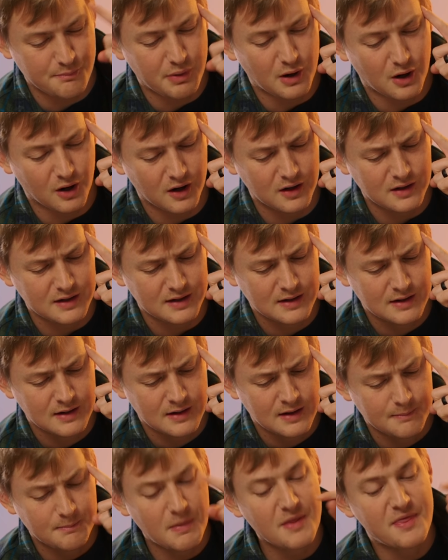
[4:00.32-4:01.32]
in part,
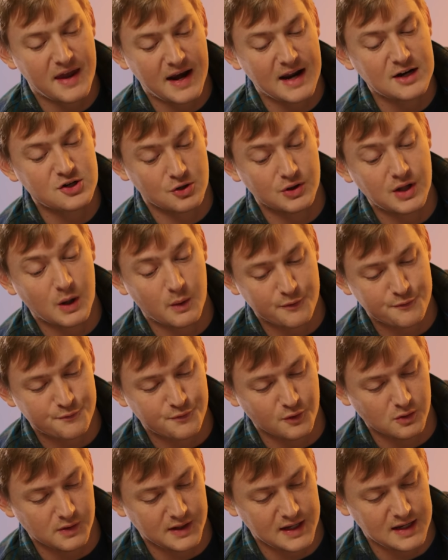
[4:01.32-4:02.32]
but then I shall know it
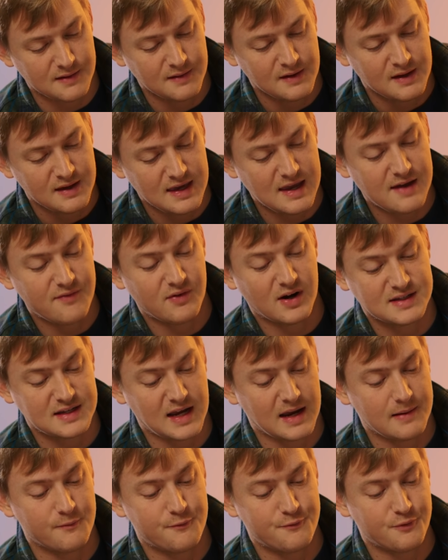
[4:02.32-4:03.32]
fully, even as
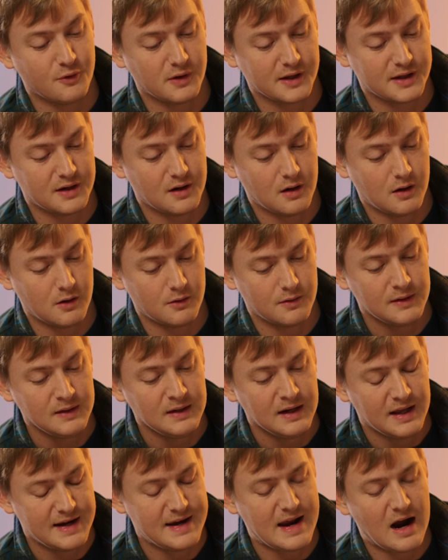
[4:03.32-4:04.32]
I am fully known.
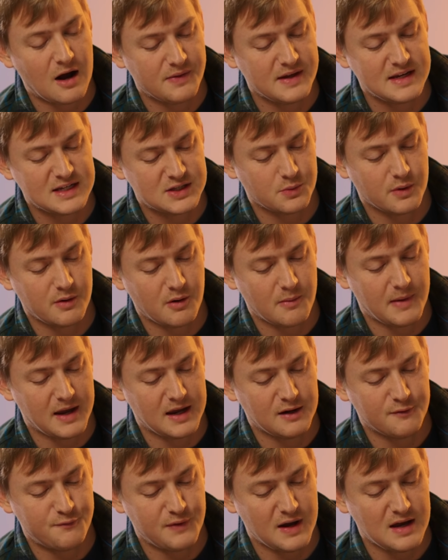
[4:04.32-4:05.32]
And now these three
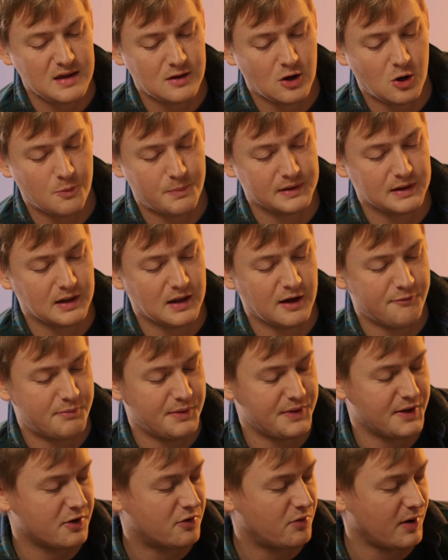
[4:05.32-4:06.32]
remain faith, hope, and love,
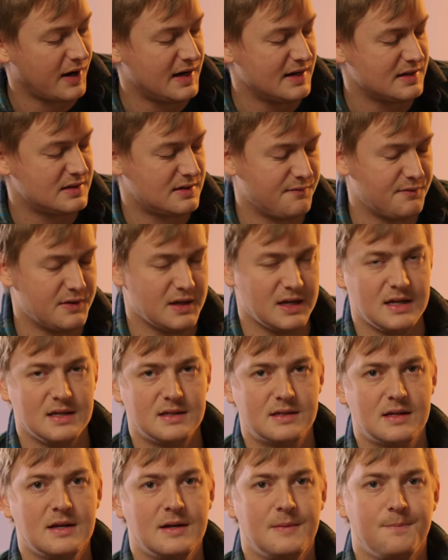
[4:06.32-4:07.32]
but the greatest of
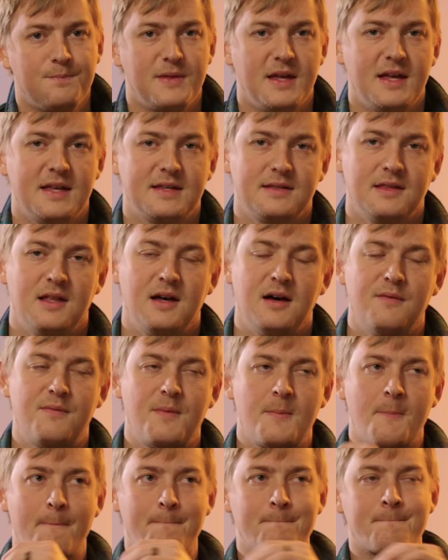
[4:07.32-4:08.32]
these is
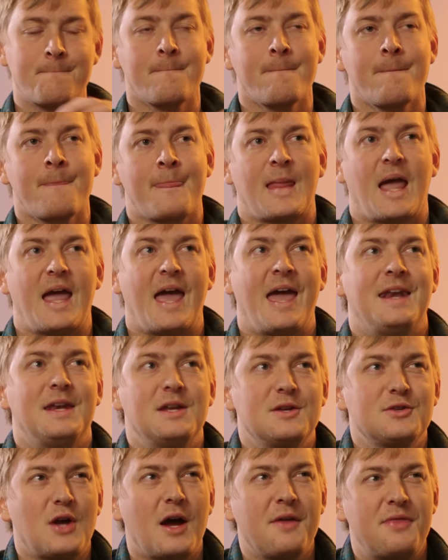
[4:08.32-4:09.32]
love.
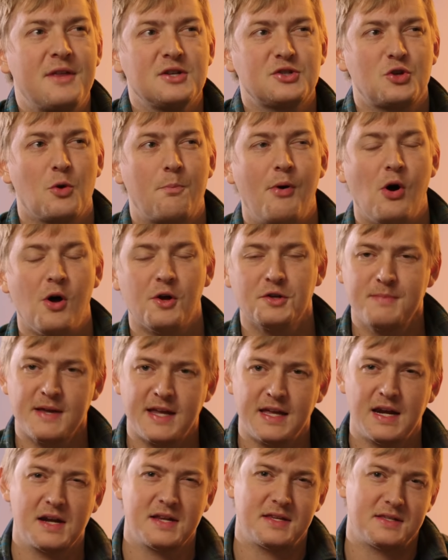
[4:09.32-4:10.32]
And I think so Paul's
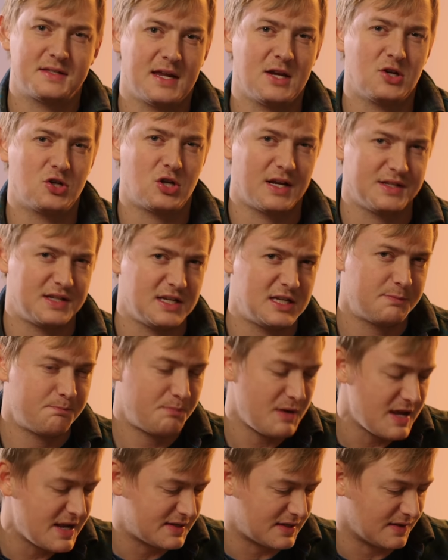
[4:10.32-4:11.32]
making a distinction as he
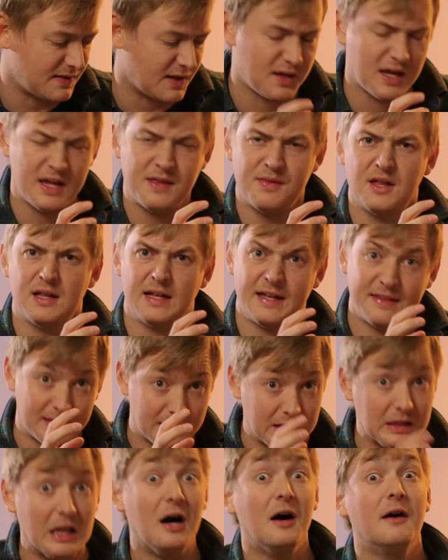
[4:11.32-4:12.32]
speaks in the in the in
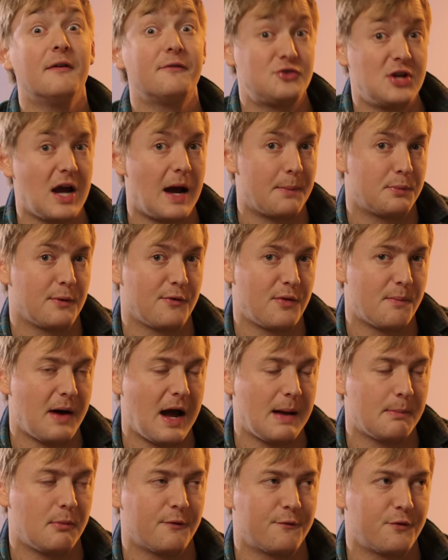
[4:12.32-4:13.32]
the love chapter of the
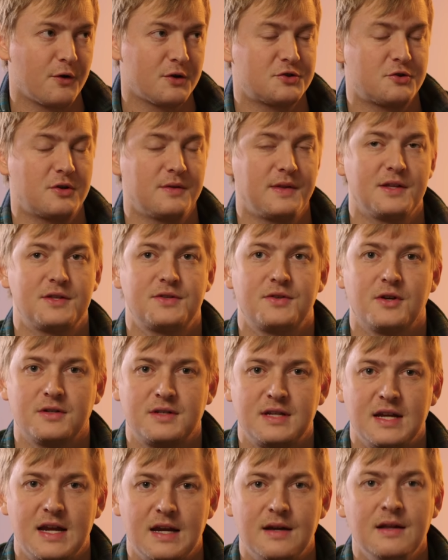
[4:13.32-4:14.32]
Bible, 1 Corinthians
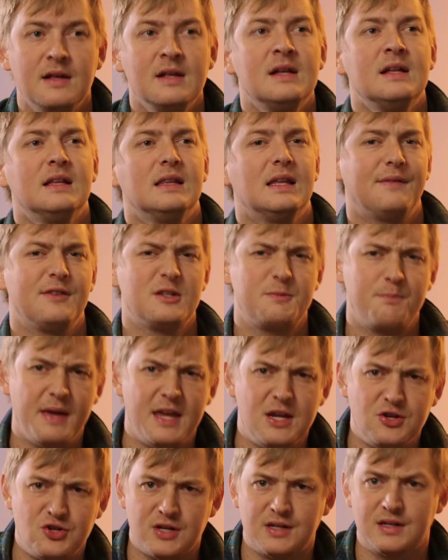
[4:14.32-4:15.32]
13. Love is
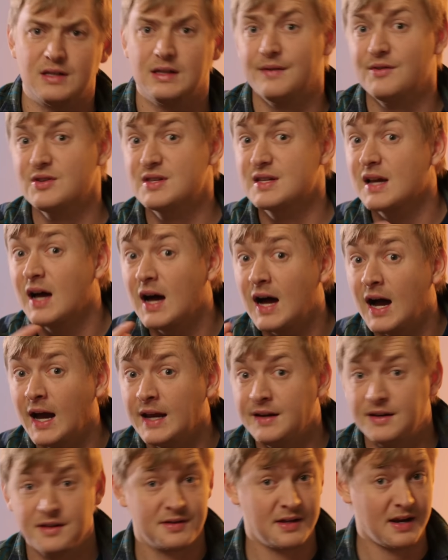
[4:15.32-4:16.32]
patient, love is
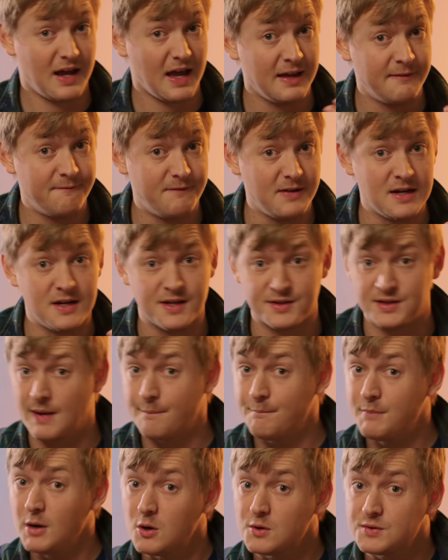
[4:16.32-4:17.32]
kind, does not envy, does
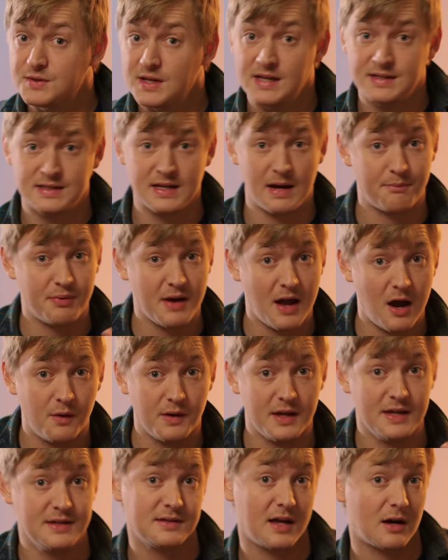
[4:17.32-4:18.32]
not boast, is not
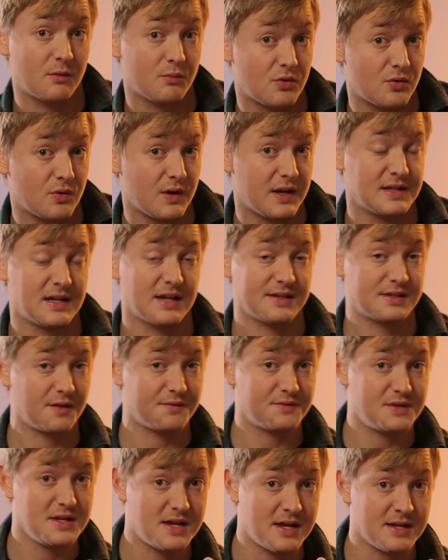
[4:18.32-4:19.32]
proud, is not rude, is not
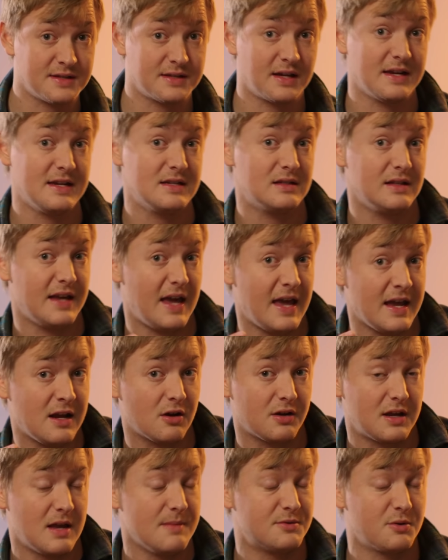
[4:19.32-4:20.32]
self-seeking, is not easily
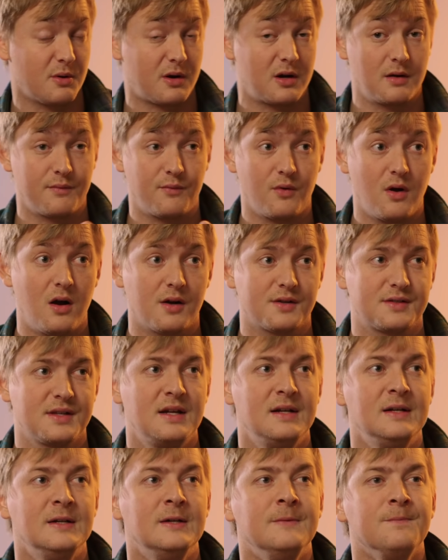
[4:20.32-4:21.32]
angered, keeps no record of wrongs.
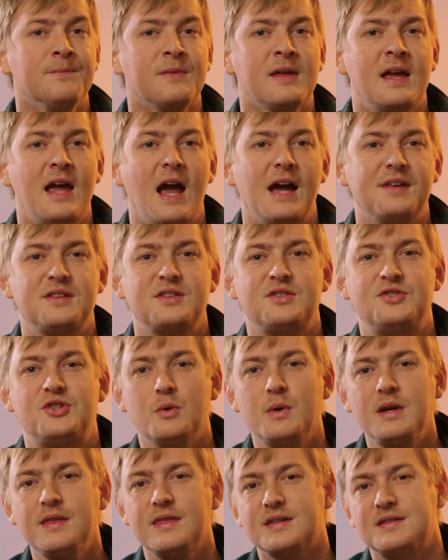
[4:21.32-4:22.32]
As he's
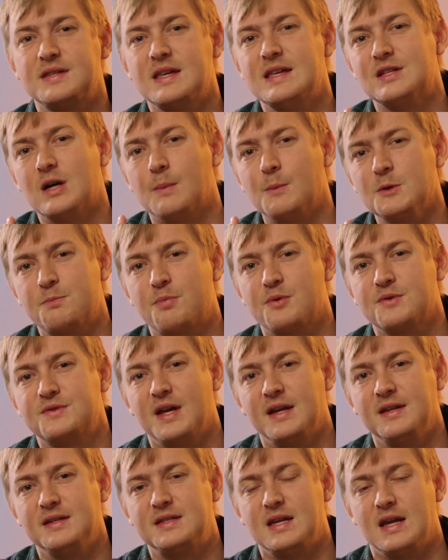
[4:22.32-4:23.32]
doing this, he's almost
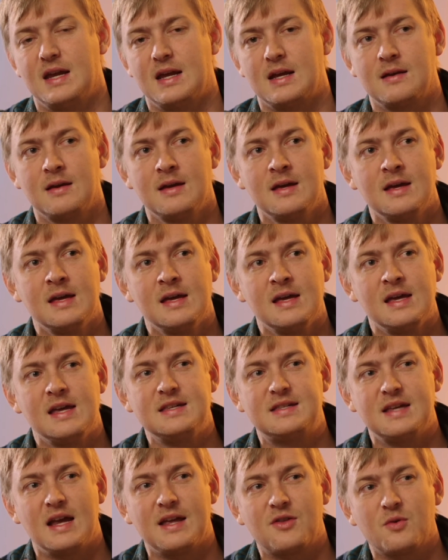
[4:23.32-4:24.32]
presenting,
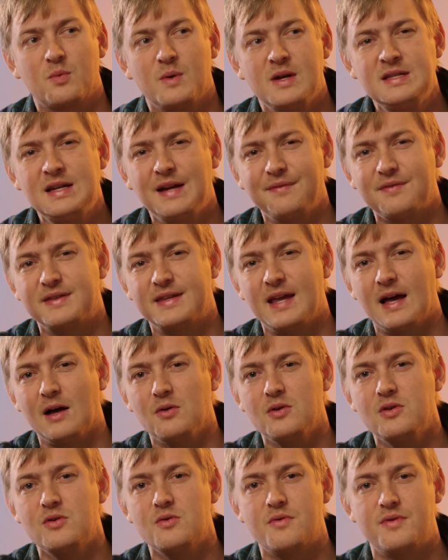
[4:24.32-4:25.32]
he's saying, the reason I have to
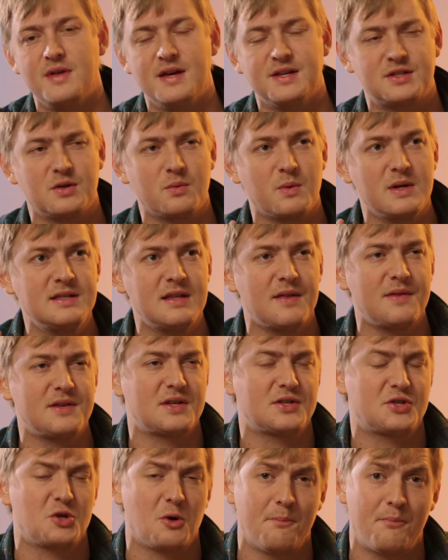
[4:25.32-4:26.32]
tell you this, the reason that
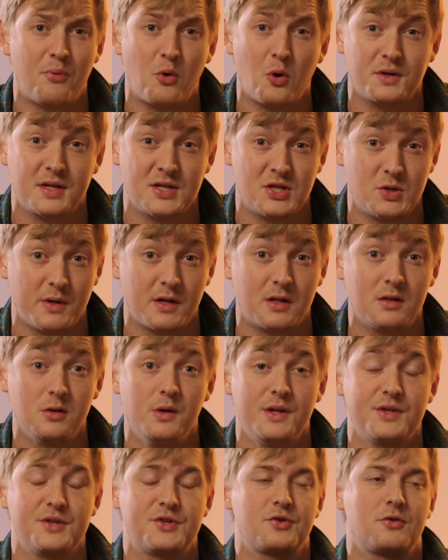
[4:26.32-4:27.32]
this is so important to
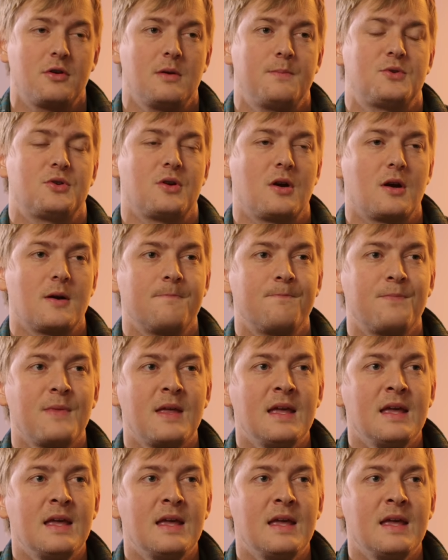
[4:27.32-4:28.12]
include in scripture